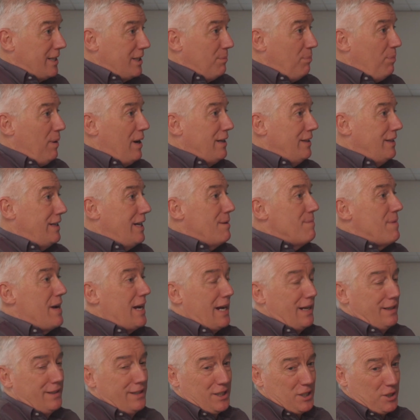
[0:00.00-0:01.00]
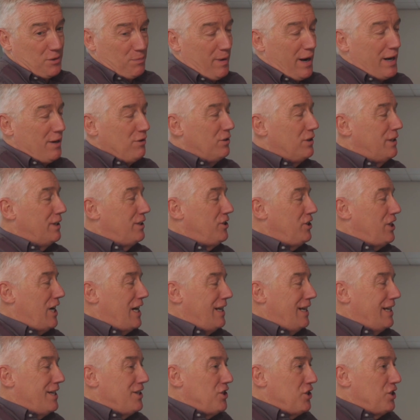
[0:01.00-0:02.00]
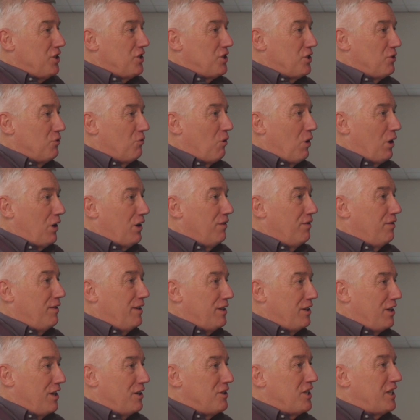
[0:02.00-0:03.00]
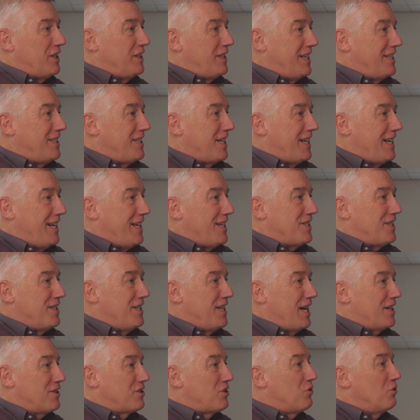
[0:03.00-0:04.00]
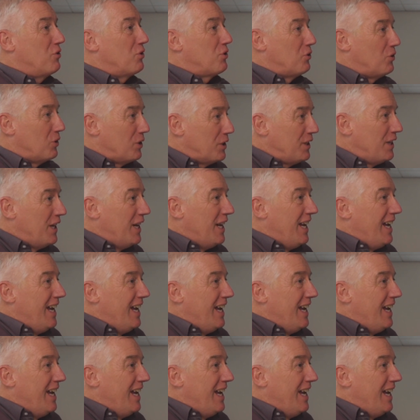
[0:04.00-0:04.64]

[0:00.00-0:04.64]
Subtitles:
the pandemic and despite all the challenges, the work of theological education has gone on,